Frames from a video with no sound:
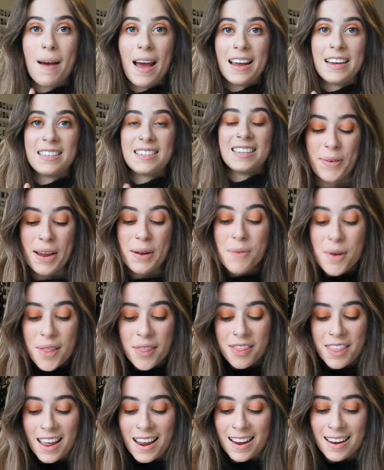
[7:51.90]
patient. We want
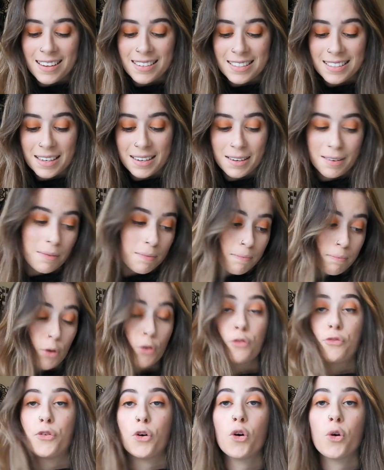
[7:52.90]
things
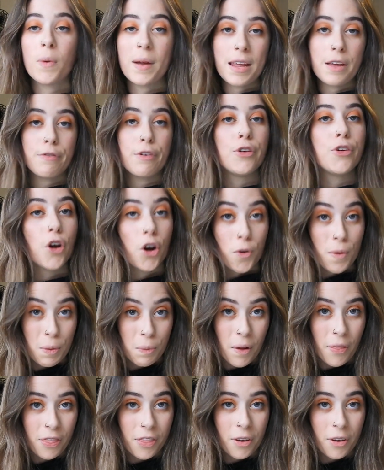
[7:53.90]
before we even know we want